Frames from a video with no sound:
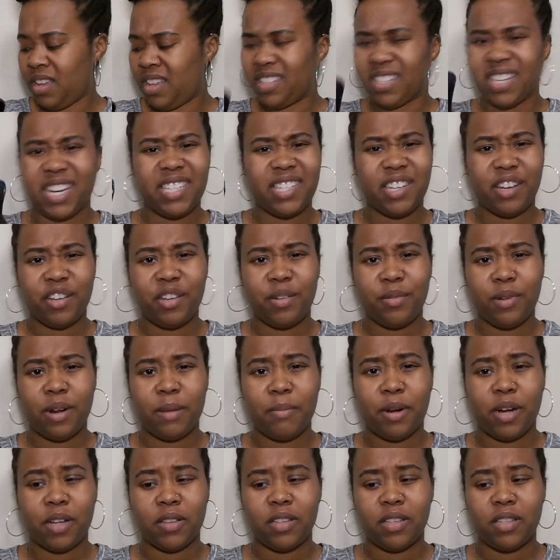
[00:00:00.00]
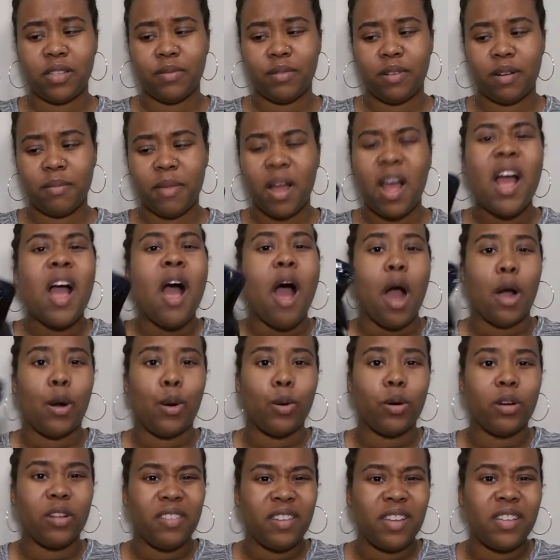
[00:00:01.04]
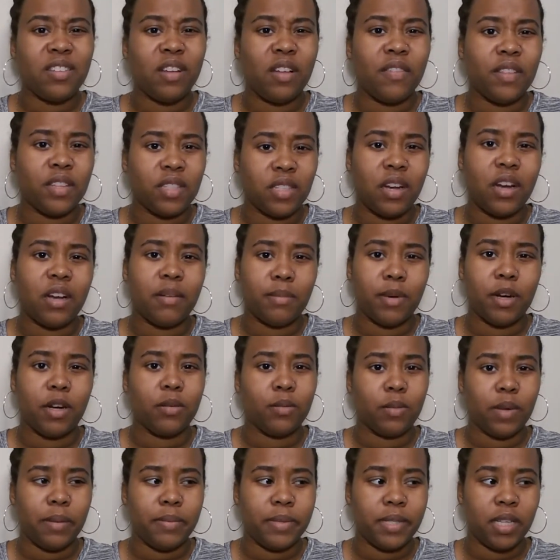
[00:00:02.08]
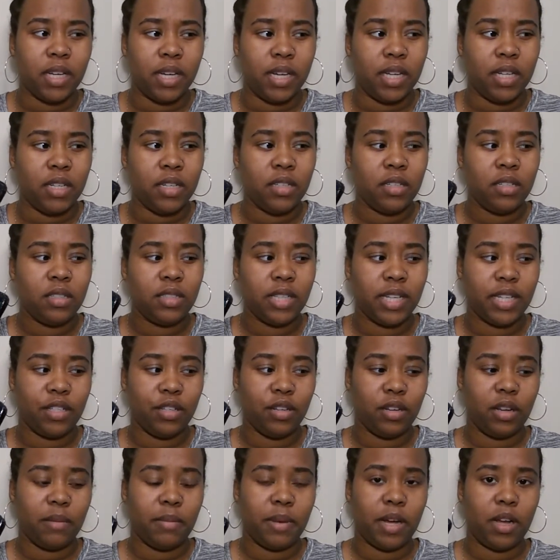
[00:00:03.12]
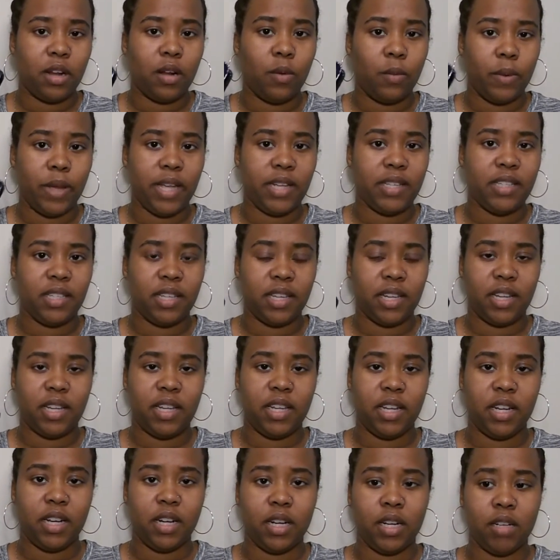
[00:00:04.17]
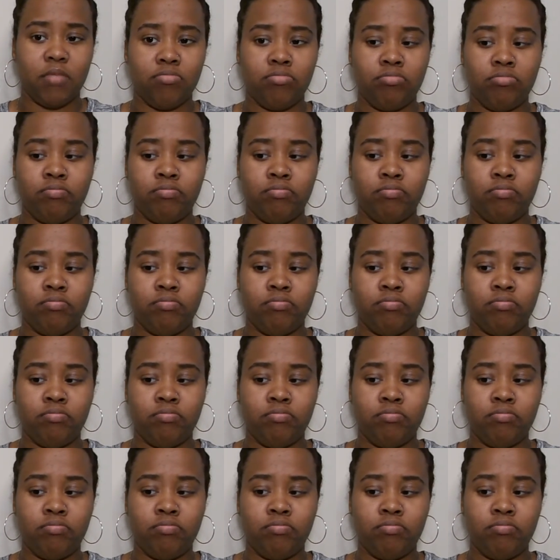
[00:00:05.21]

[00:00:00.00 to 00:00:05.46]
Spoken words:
Did I tell you where I bought these from? I ordered these on the Doc Marten website. They took about a week to get here.